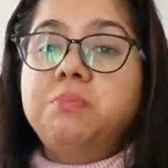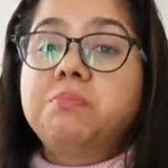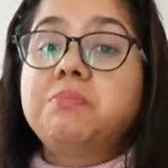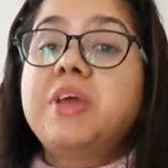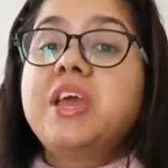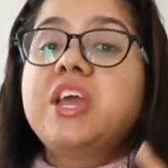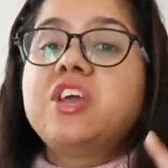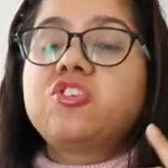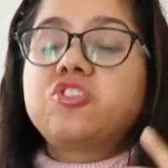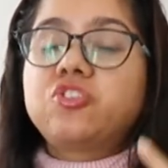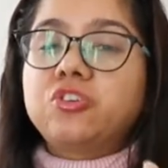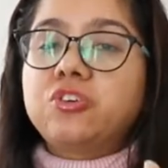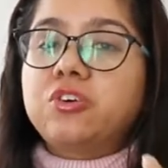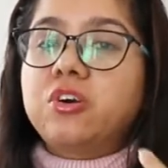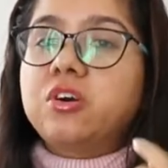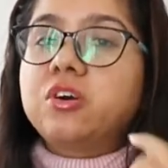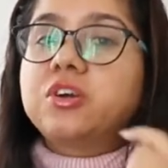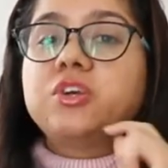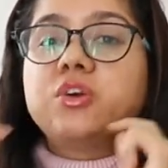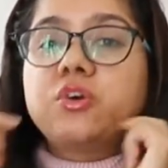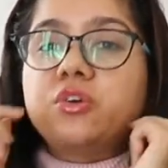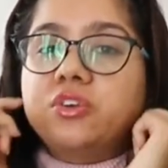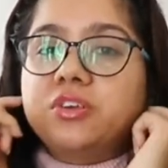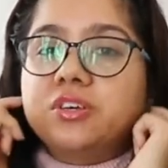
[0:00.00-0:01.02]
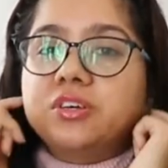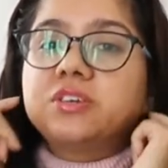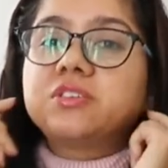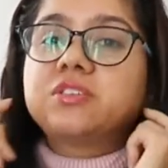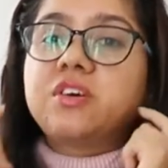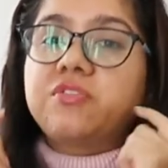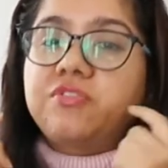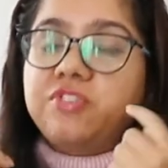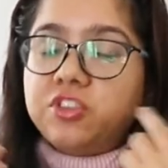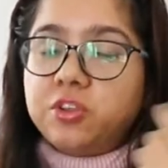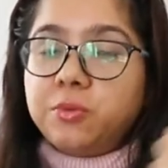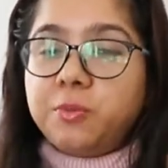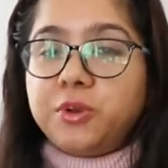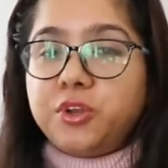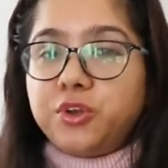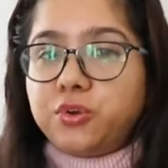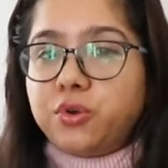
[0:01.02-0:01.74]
Make sure your ears are visible.